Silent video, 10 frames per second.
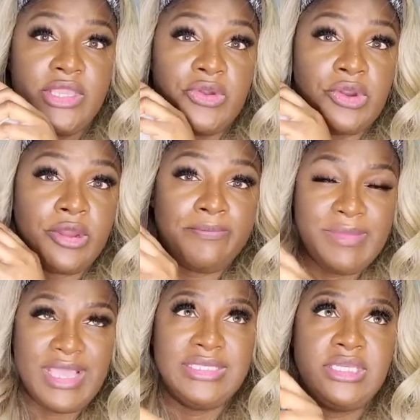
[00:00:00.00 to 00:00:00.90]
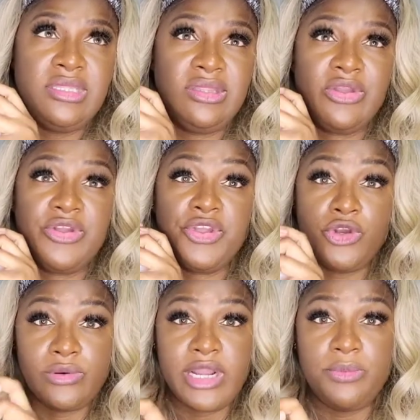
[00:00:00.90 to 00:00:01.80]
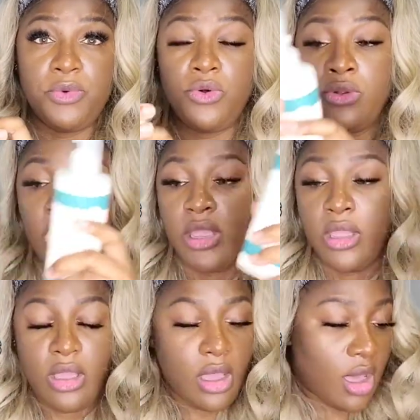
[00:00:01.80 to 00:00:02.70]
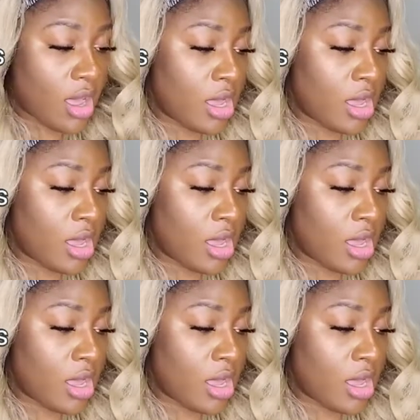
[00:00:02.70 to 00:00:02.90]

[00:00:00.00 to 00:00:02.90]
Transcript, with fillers: And you cannot be wearing your bonnets and,